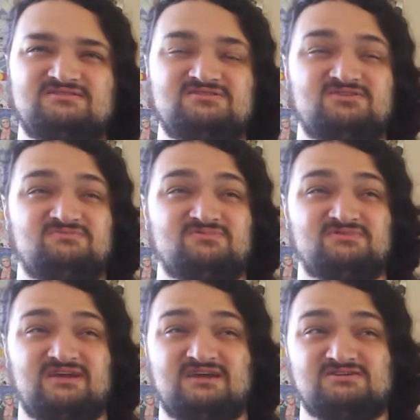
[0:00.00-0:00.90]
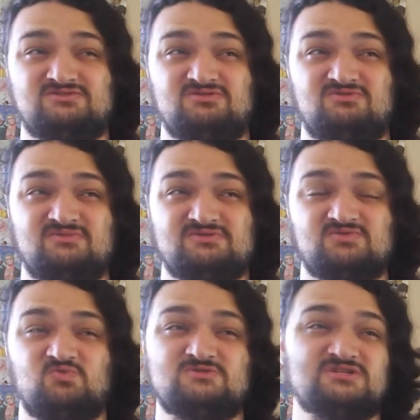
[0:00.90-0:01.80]
supernatural almost,
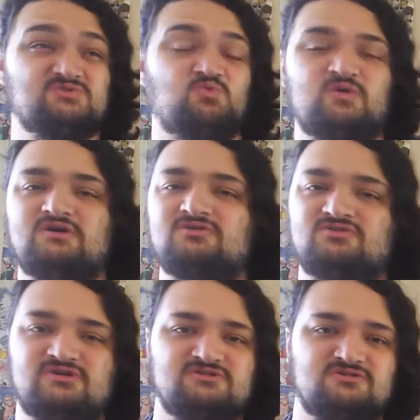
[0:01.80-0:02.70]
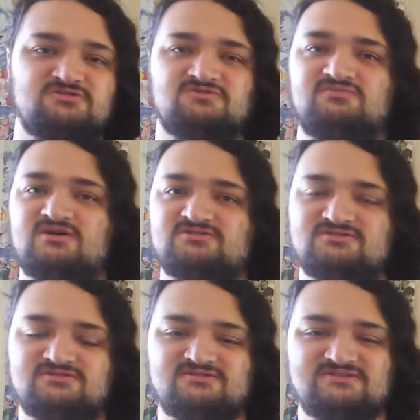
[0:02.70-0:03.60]
just weird creatures or
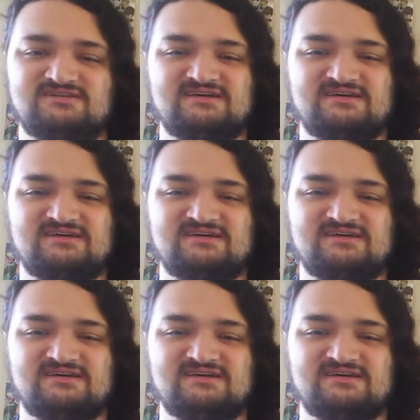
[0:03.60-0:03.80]
monsters.